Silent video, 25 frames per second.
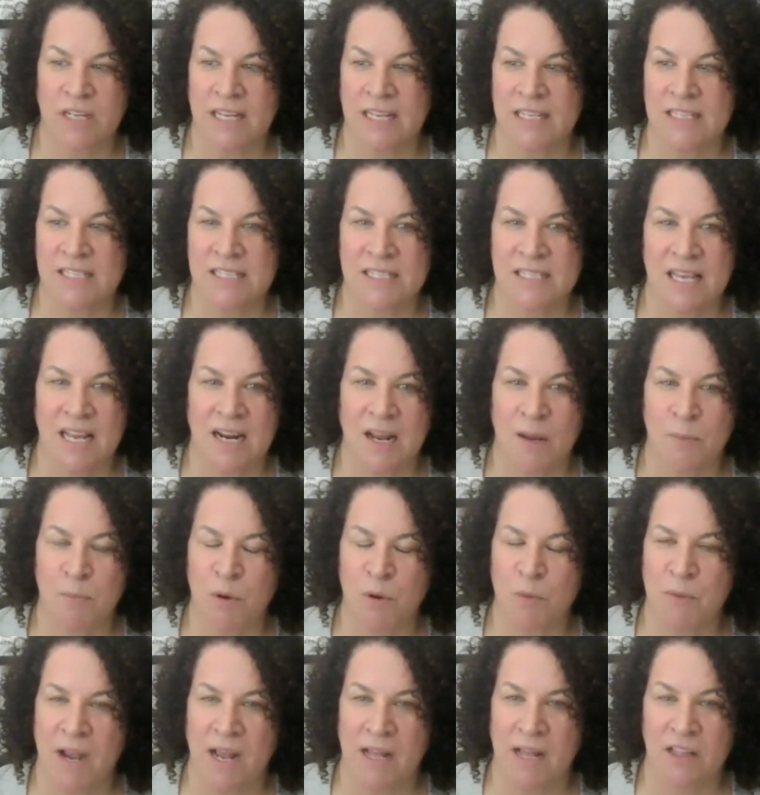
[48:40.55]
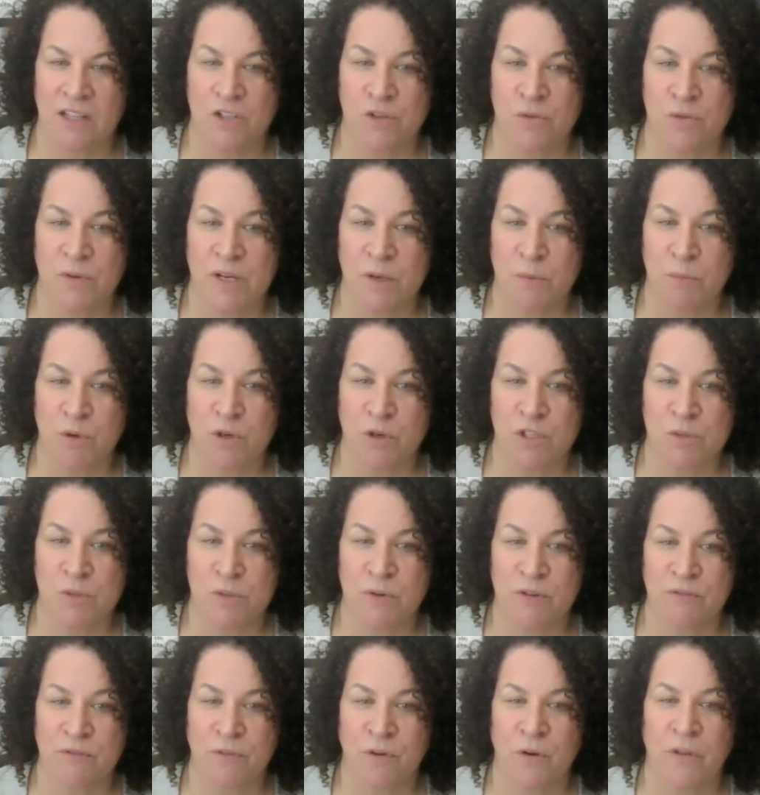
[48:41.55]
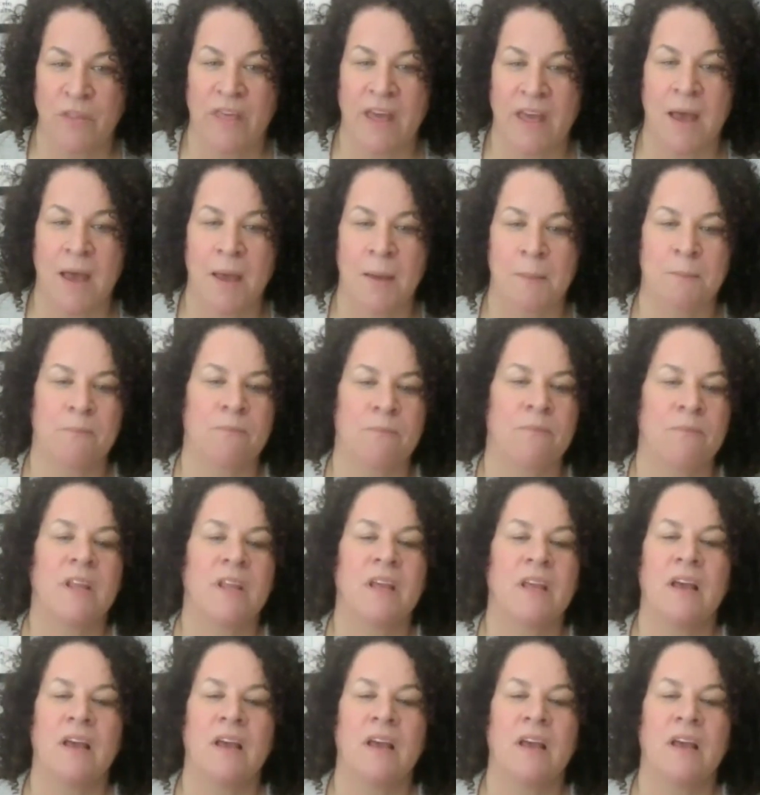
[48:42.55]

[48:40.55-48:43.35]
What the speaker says: can set up a mileage reimbursement for them